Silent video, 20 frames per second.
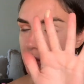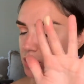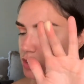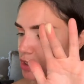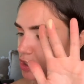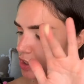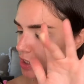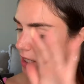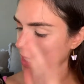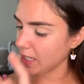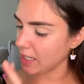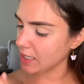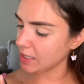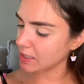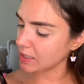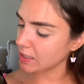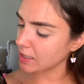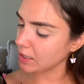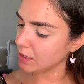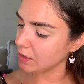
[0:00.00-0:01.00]
shade
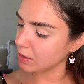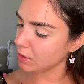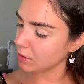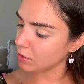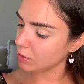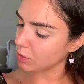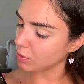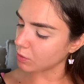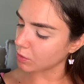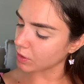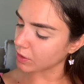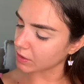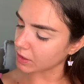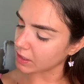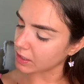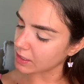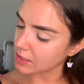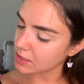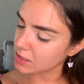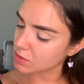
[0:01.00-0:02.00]
here or
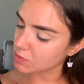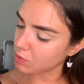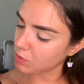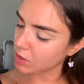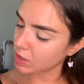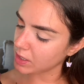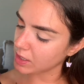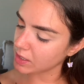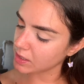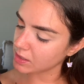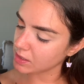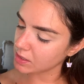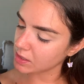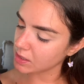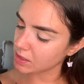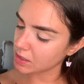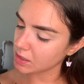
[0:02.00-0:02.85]
this one.